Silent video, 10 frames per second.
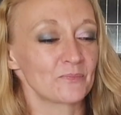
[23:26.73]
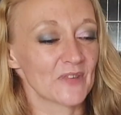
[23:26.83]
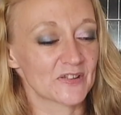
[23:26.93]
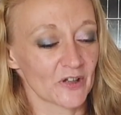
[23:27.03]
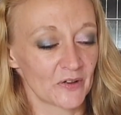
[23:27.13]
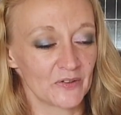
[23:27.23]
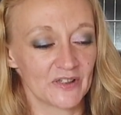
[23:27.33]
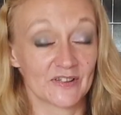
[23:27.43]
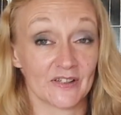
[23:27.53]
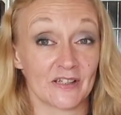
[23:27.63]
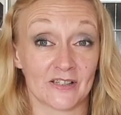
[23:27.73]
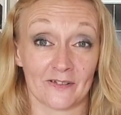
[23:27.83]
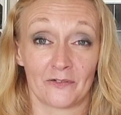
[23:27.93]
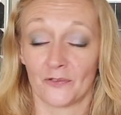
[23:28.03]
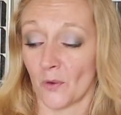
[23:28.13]
So this is
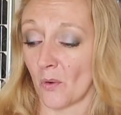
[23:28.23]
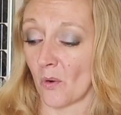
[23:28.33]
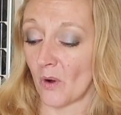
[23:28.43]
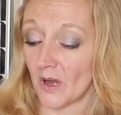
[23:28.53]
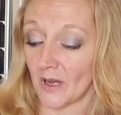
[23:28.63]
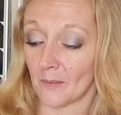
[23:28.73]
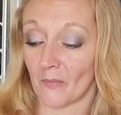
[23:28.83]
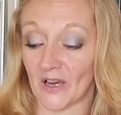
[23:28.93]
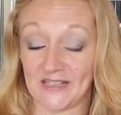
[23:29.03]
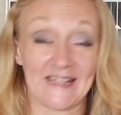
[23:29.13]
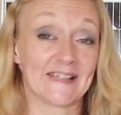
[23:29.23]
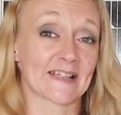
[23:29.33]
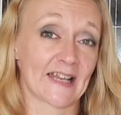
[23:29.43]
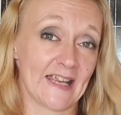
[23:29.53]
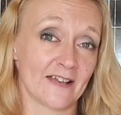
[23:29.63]
for my
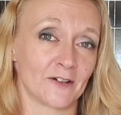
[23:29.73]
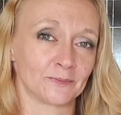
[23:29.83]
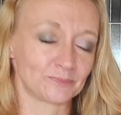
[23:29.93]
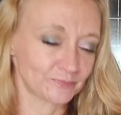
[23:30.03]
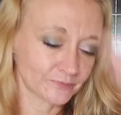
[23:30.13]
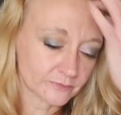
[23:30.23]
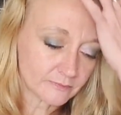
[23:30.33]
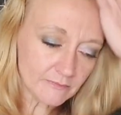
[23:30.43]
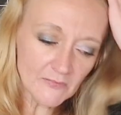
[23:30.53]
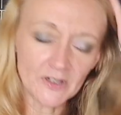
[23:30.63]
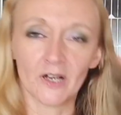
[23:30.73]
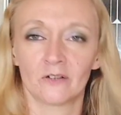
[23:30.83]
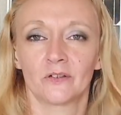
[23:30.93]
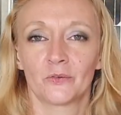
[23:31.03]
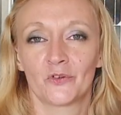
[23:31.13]
diesel heater.
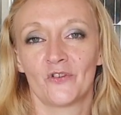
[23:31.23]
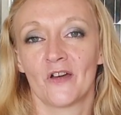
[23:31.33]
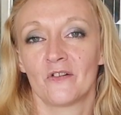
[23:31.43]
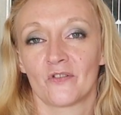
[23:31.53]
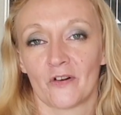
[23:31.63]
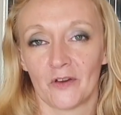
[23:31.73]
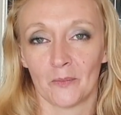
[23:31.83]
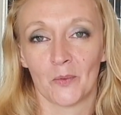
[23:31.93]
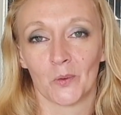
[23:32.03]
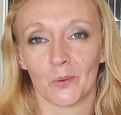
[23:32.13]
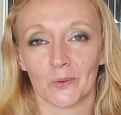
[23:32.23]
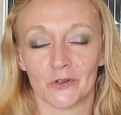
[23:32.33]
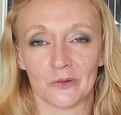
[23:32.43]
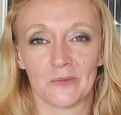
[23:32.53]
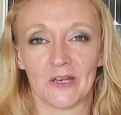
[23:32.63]
Now, it was very, very important
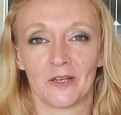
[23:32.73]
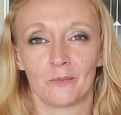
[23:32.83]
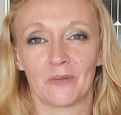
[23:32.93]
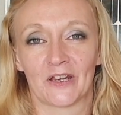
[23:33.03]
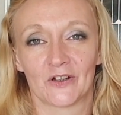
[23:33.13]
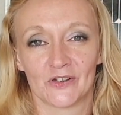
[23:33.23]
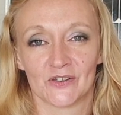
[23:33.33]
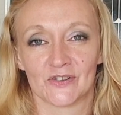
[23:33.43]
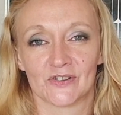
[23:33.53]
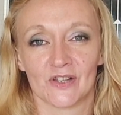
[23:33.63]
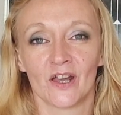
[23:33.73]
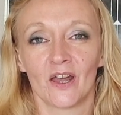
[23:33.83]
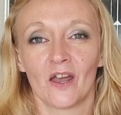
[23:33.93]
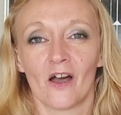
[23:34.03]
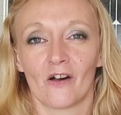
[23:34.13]
to me because
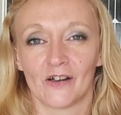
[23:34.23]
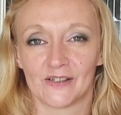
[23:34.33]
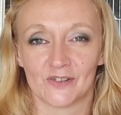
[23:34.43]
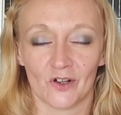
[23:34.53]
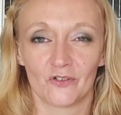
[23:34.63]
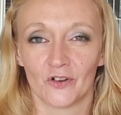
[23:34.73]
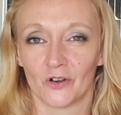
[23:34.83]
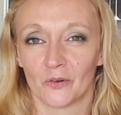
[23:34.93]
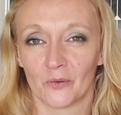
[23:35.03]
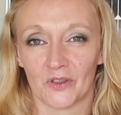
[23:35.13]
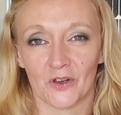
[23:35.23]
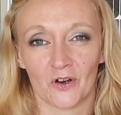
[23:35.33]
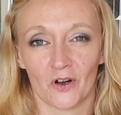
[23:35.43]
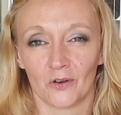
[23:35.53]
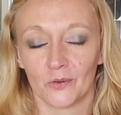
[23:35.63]
I suffer with the
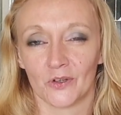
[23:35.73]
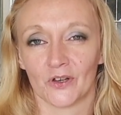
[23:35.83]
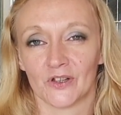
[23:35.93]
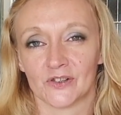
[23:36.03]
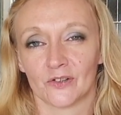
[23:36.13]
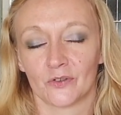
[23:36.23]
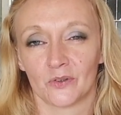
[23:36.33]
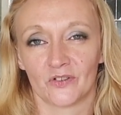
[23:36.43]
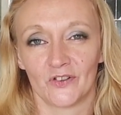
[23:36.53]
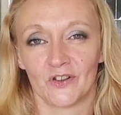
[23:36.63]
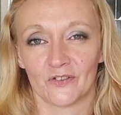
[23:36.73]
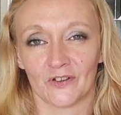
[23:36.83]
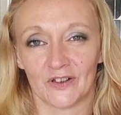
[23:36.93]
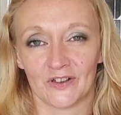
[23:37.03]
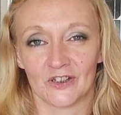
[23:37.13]
cold and I suffer with a few
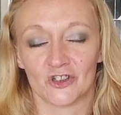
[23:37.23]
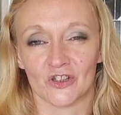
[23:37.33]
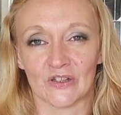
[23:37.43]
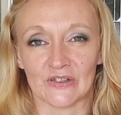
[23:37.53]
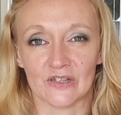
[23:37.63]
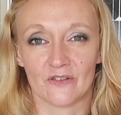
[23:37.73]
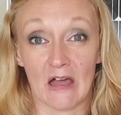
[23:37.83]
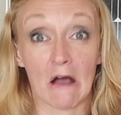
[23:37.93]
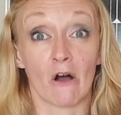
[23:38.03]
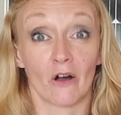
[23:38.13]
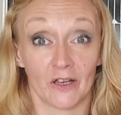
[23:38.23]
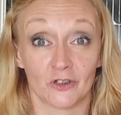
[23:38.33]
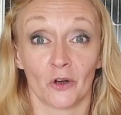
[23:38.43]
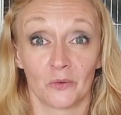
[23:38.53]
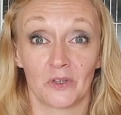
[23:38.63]
different conditions, that I
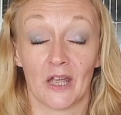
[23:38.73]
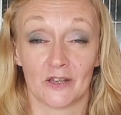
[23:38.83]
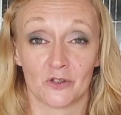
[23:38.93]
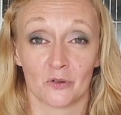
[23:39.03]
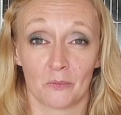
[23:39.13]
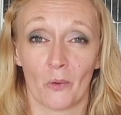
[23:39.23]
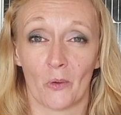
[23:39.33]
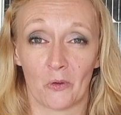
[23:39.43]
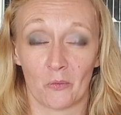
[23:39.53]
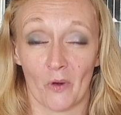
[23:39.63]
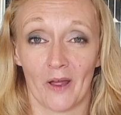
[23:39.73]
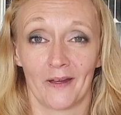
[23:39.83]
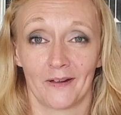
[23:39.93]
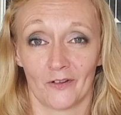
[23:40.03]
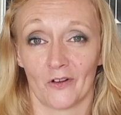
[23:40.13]
don't get to a point
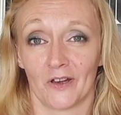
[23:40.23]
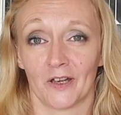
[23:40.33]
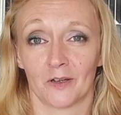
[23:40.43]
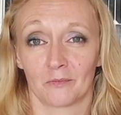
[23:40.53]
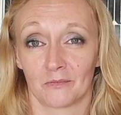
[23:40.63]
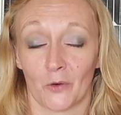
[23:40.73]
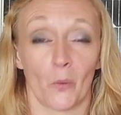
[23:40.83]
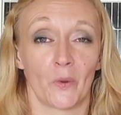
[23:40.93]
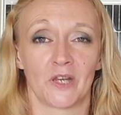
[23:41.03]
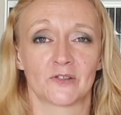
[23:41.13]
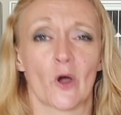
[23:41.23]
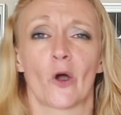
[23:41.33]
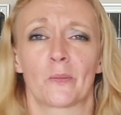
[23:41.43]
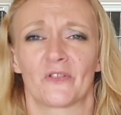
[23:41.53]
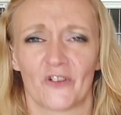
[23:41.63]
where I am going into
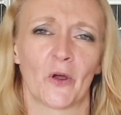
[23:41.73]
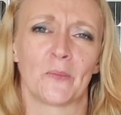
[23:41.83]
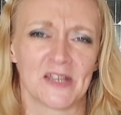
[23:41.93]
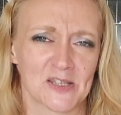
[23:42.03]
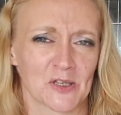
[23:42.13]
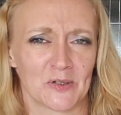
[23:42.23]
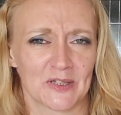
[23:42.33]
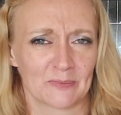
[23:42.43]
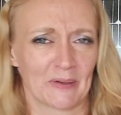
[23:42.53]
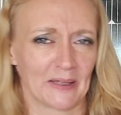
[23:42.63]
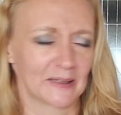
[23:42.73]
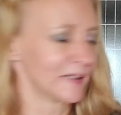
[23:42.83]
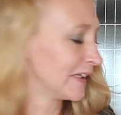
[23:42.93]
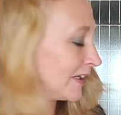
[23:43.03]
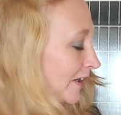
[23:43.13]
hypothermia, so to speak,
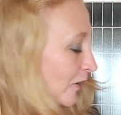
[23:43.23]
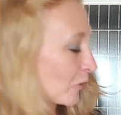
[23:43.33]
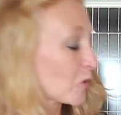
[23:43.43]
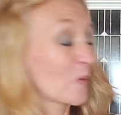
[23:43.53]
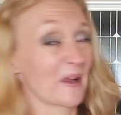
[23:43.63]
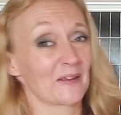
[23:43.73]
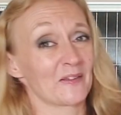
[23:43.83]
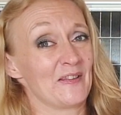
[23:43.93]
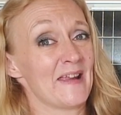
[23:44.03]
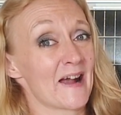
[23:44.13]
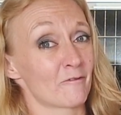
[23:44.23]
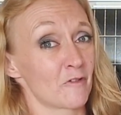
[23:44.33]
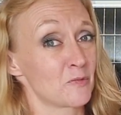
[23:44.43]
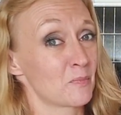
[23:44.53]
a lot quicker than the average